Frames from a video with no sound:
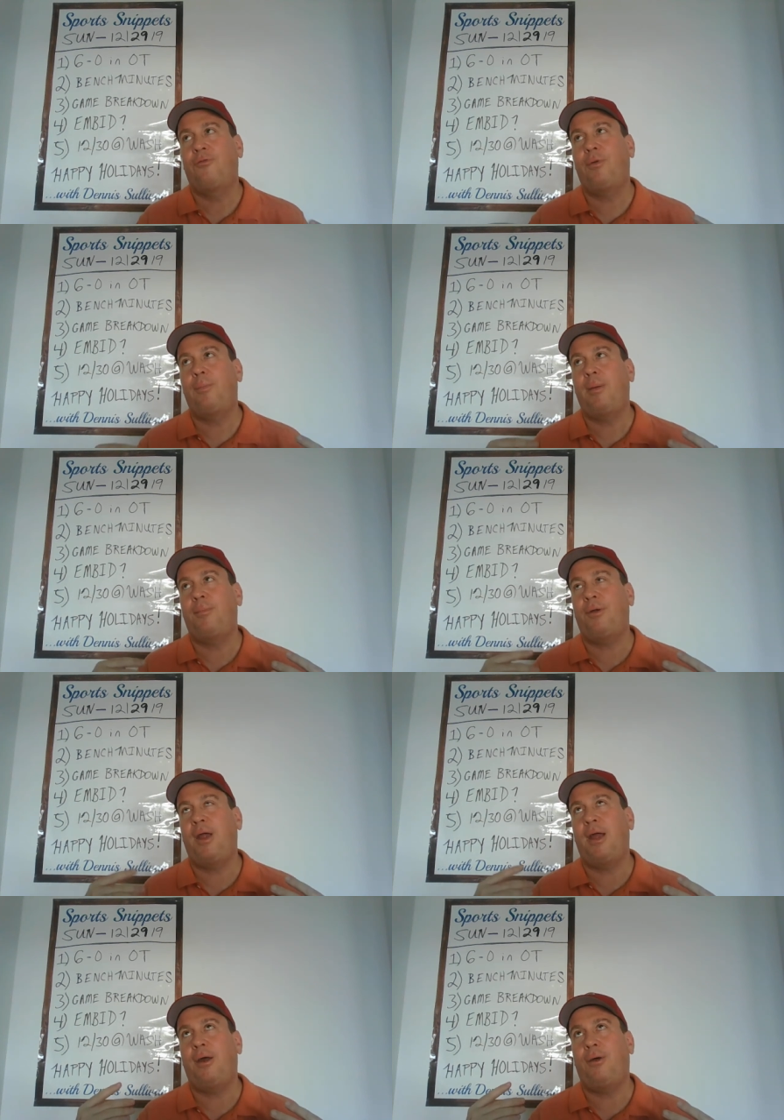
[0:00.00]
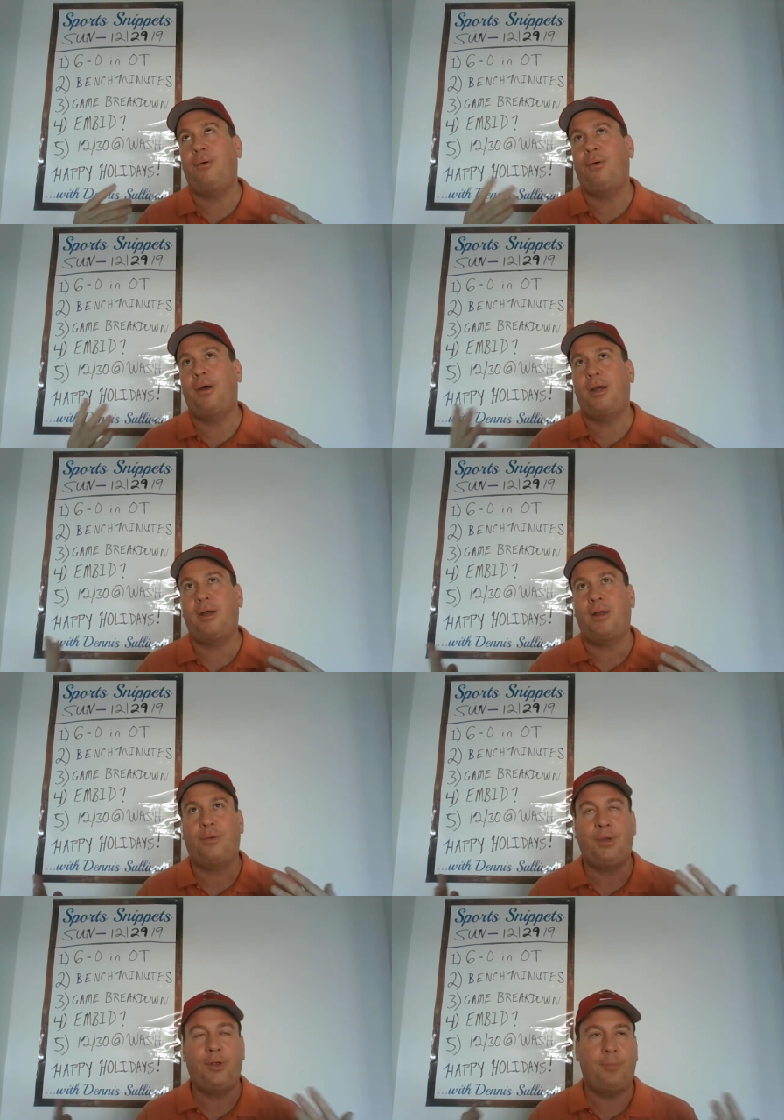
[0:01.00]
Remember
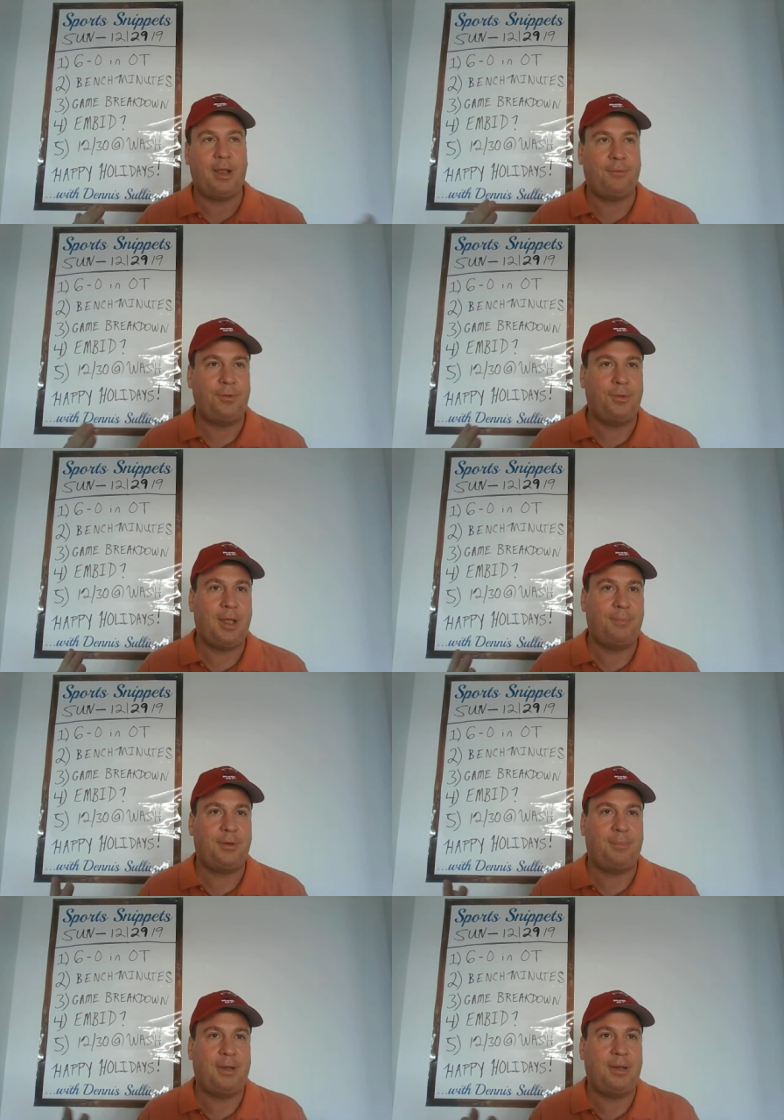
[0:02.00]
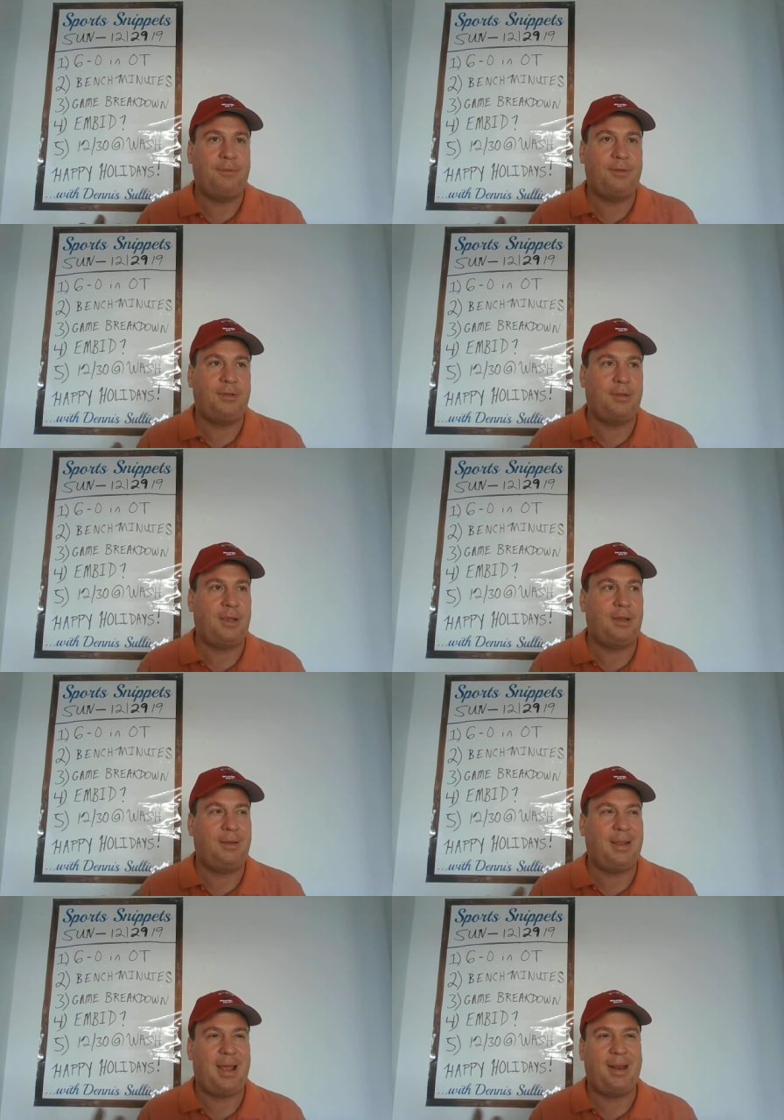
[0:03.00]
how we go back a few games. I mean, even to the
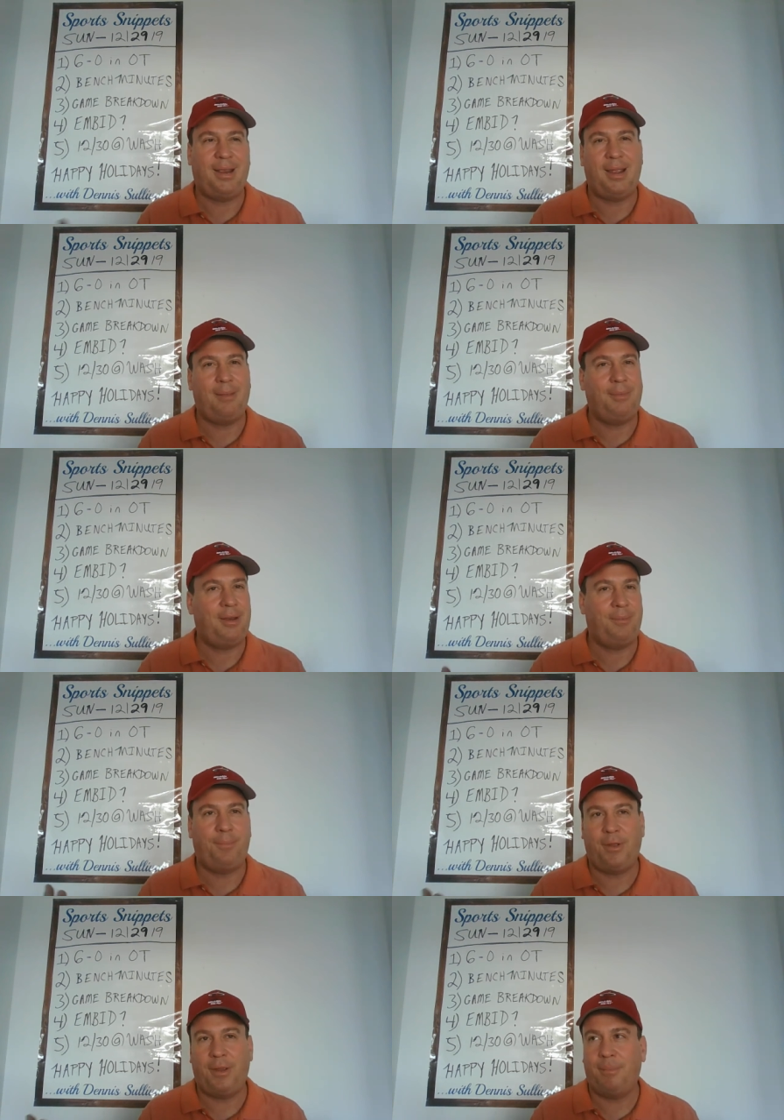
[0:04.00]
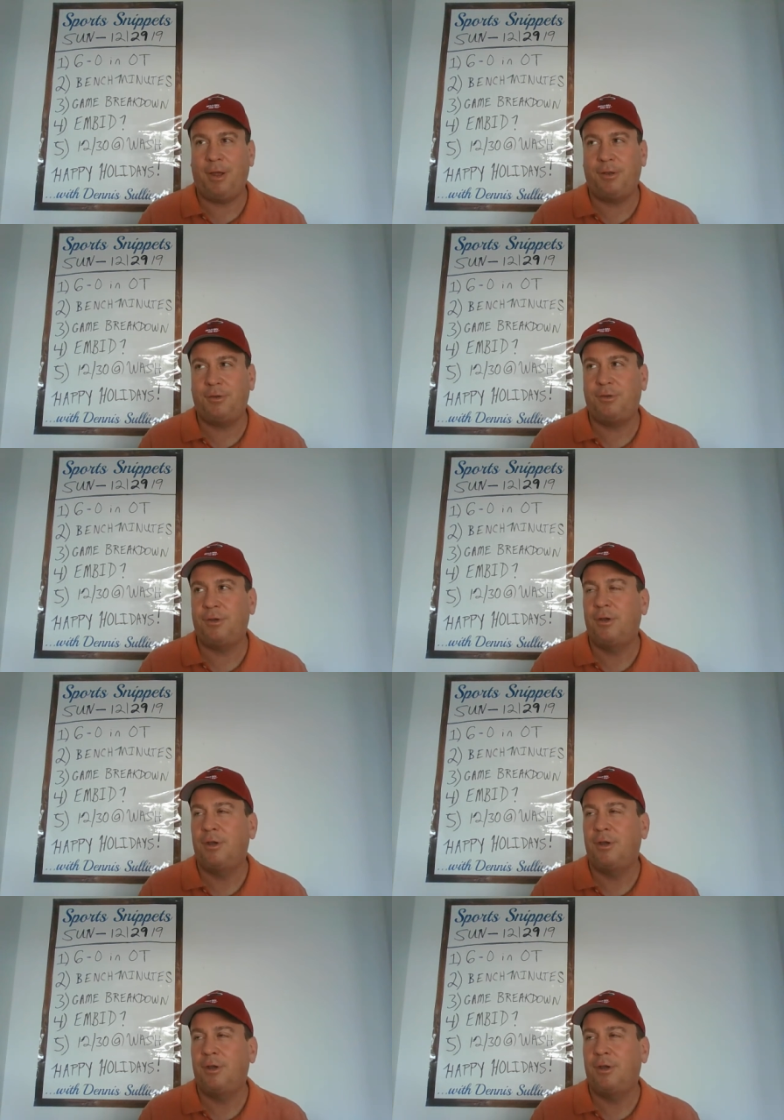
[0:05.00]
Indiana game, he didn't play much.